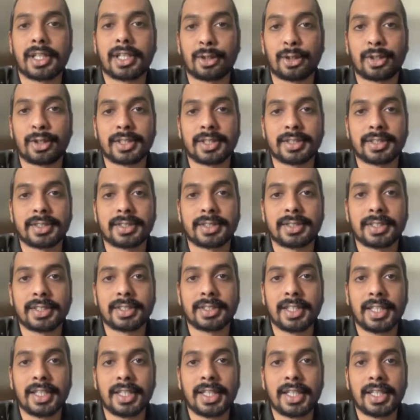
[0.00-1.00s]
our audience.
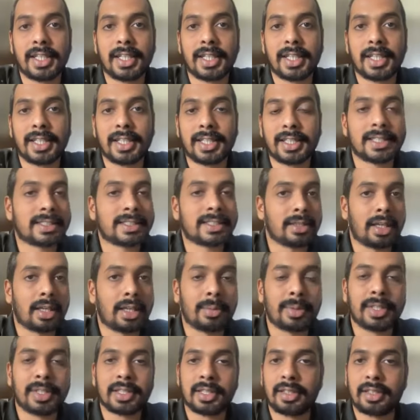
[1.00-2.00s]
Yes,
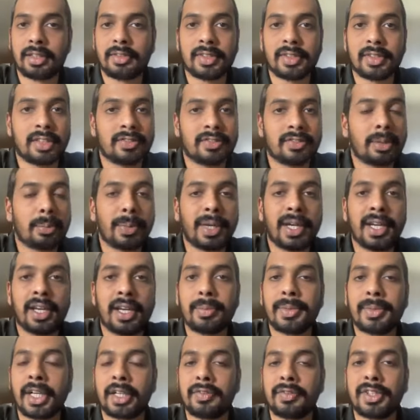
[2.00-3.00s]
I mean, even if the
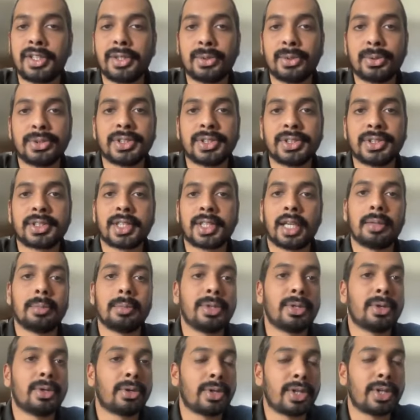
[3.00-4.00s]
medium that we use
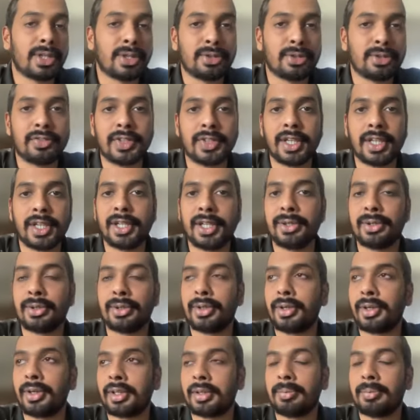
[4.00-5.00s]
can be audio,
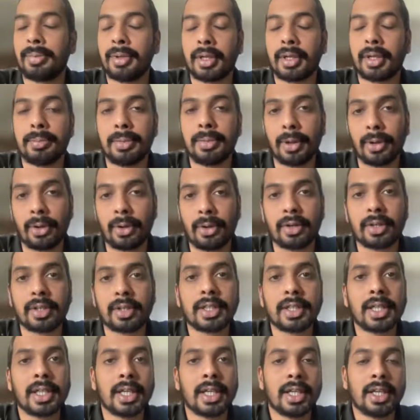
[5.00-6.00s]
video, or
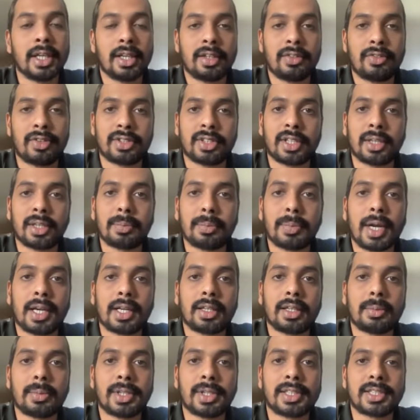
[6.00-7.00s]
blog for that
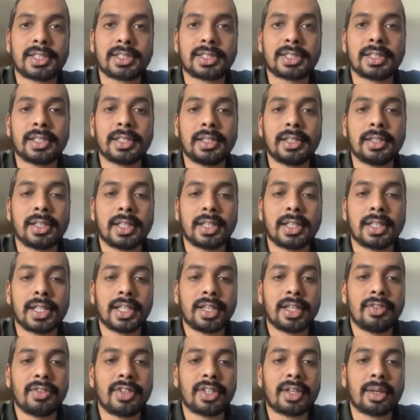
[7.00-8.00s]
matter, but still
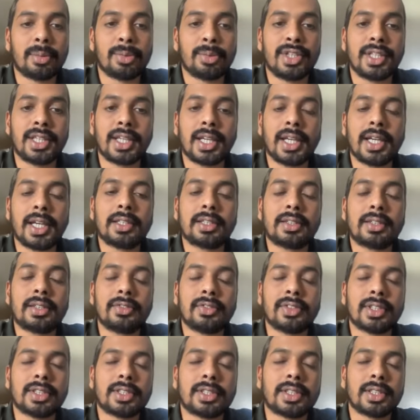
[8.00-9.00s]
we communicate
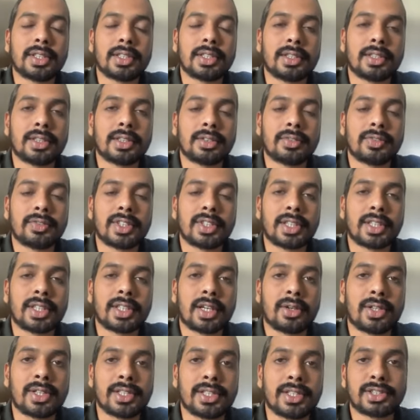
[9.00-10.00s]
with
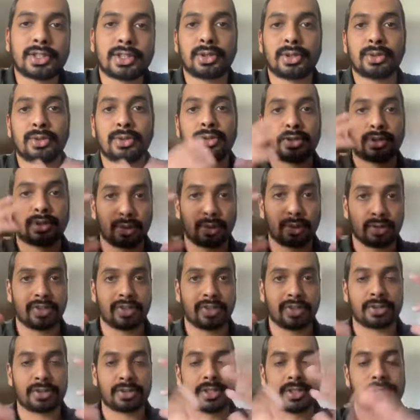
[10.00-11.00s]
our audience through
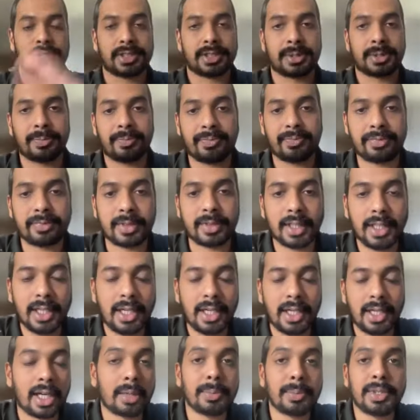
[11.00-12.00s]
visuals.
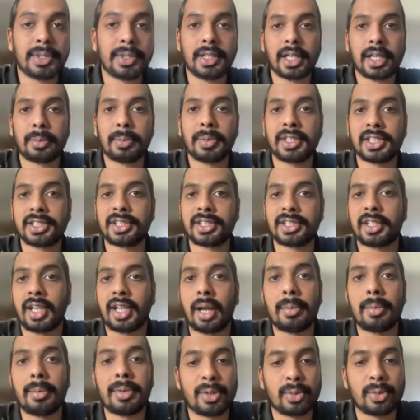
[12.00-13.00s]
And let me just
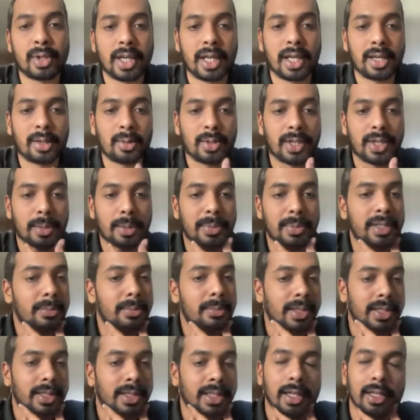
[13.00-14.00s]
elaborate what I
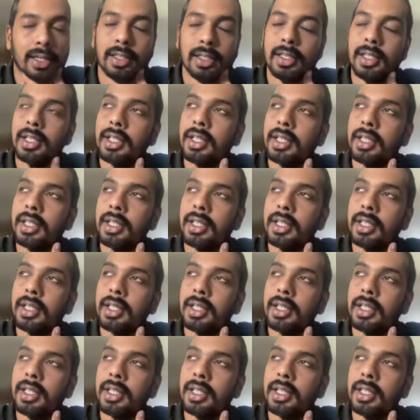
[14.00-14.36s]
mean by that.